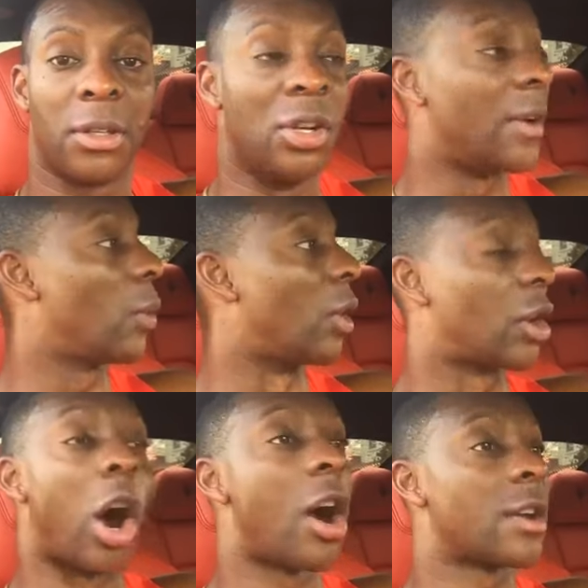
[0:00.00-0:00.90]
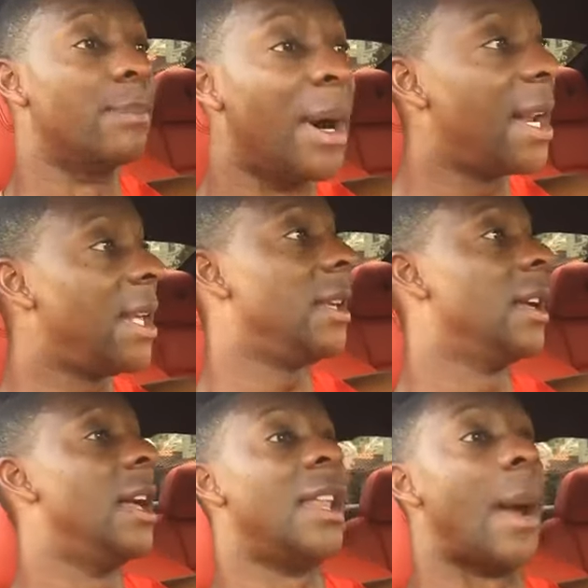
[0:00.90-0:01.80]
You know, they want cars, money,
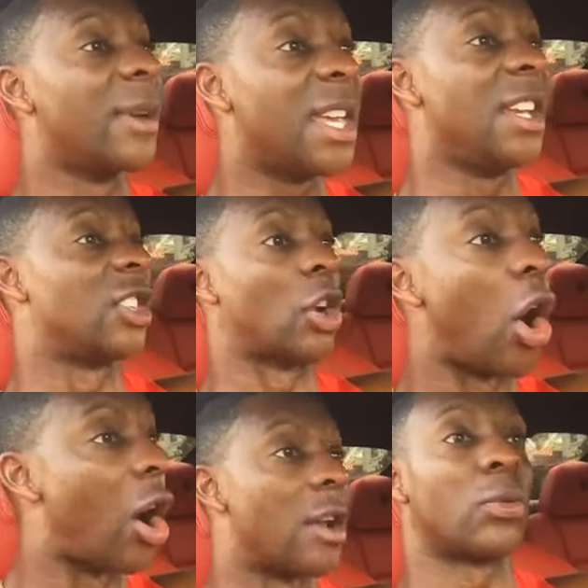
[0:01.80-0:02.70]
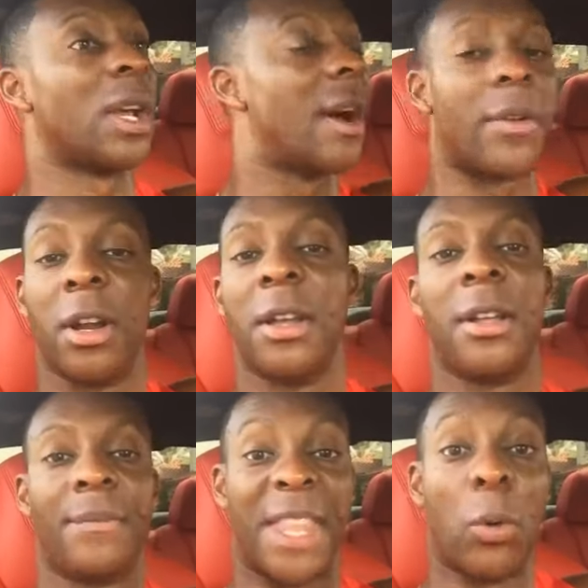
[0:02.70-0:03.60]
Lamborghinis, cars, whatever.
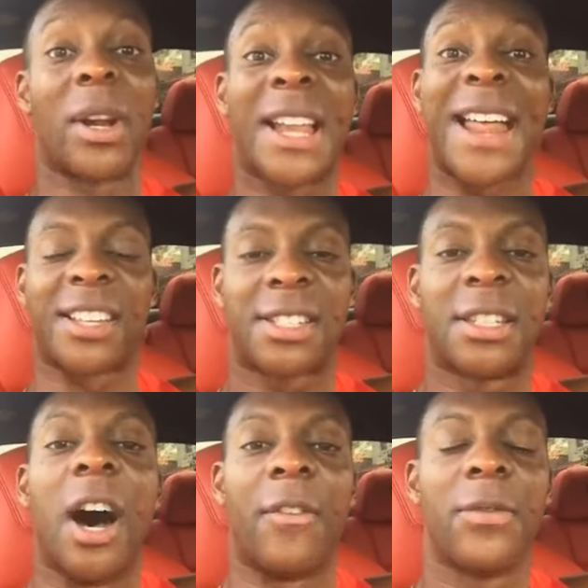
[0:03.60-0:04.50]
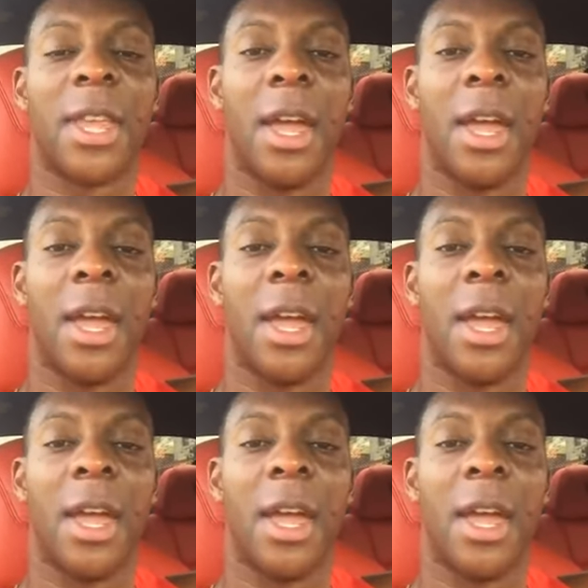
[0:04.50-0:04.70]
They want a lot of stuff.